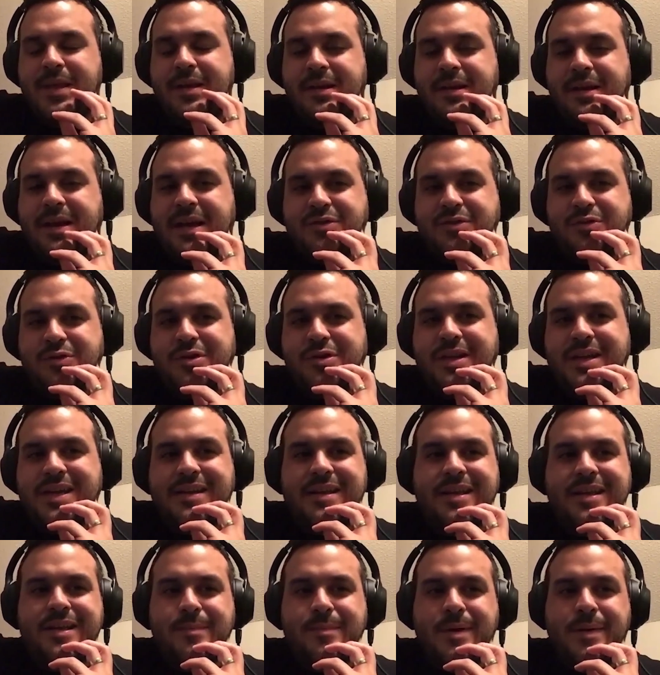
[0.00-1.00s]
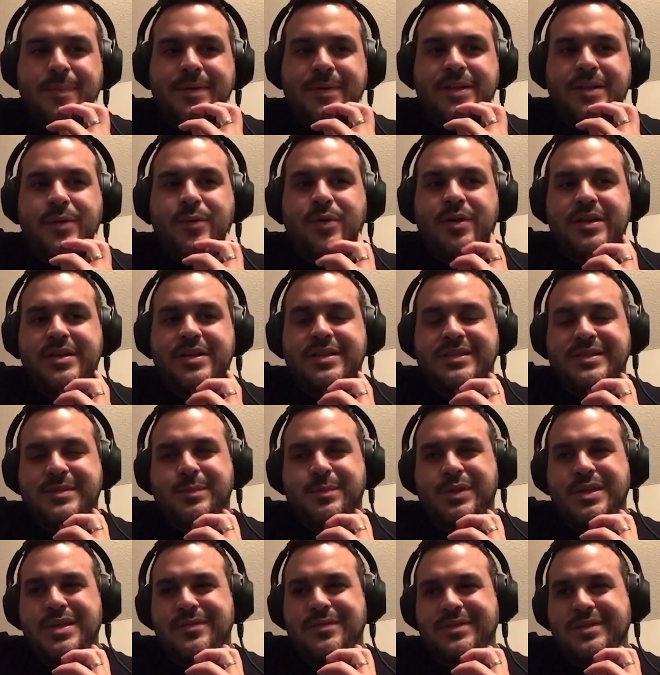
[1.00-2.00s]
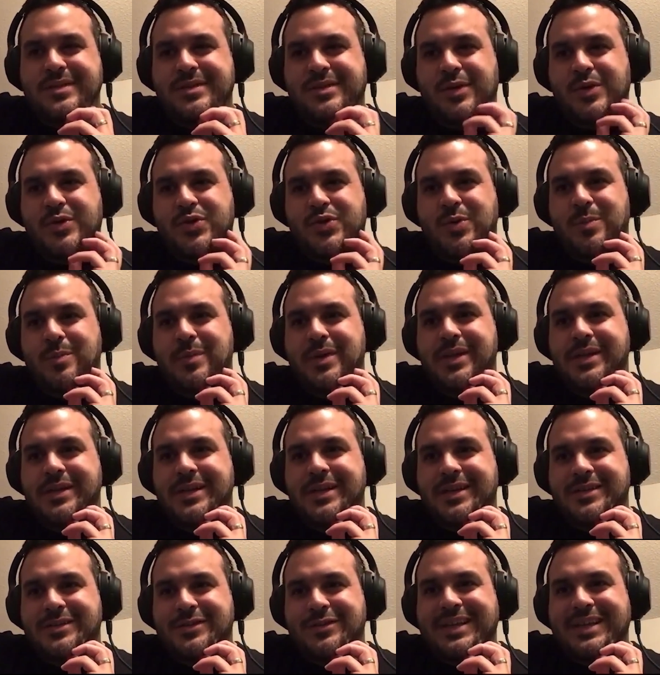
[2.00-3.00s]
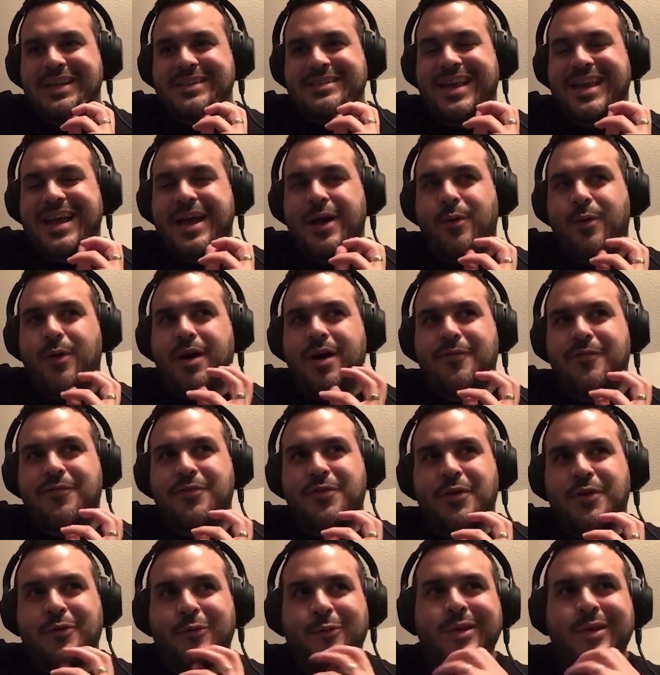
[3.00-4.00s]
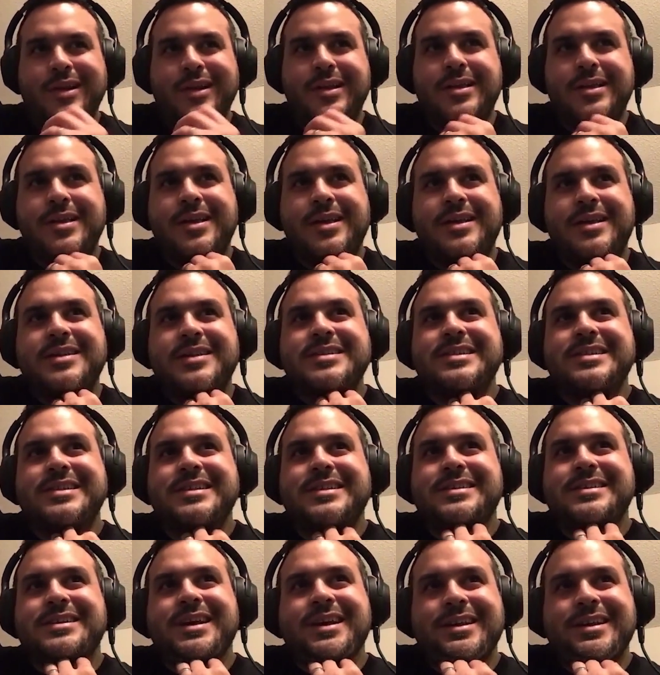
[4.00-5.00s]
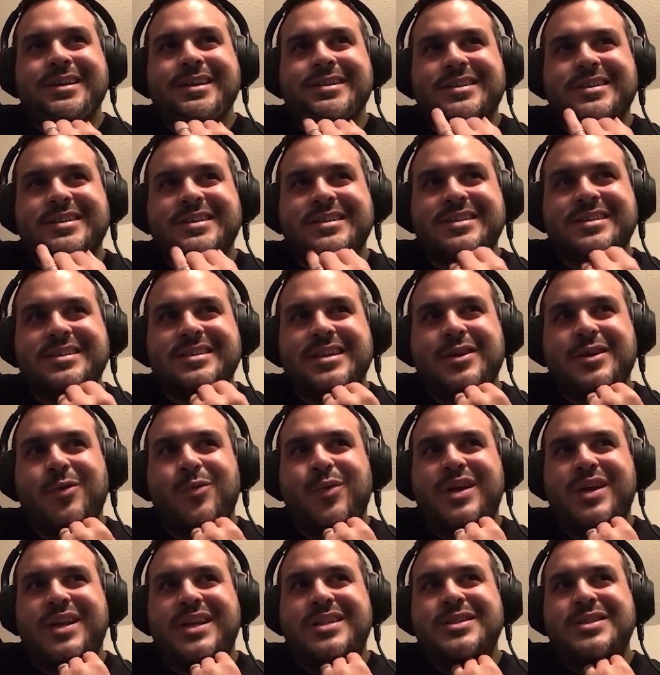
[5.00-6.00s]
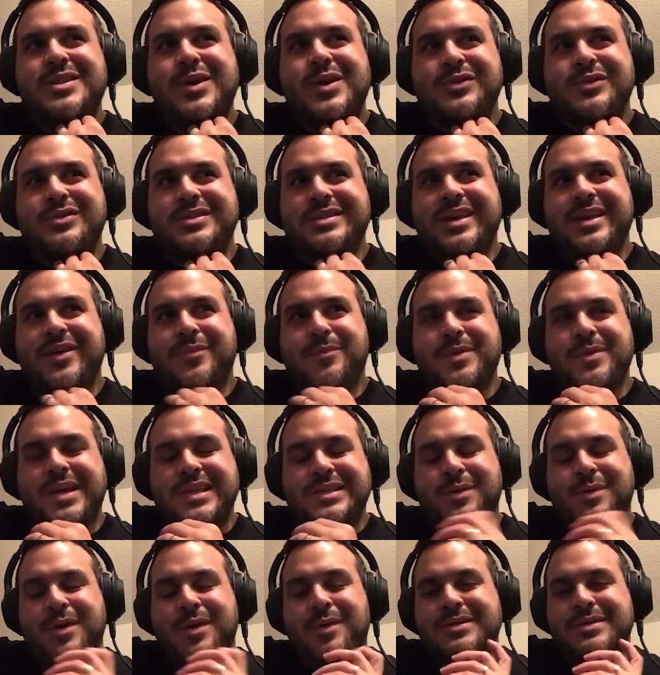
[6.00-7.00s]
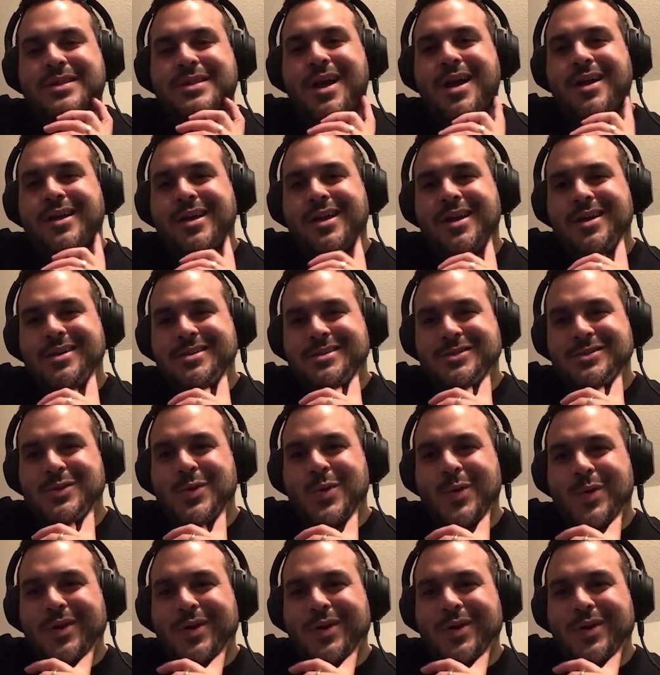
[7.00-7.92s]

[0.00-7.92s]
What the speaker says: Actually, you can't hit him up anywhere. He doesn't believe in social media, so that's how off the grid he is. He already knows the FBI is probably knocking on his door.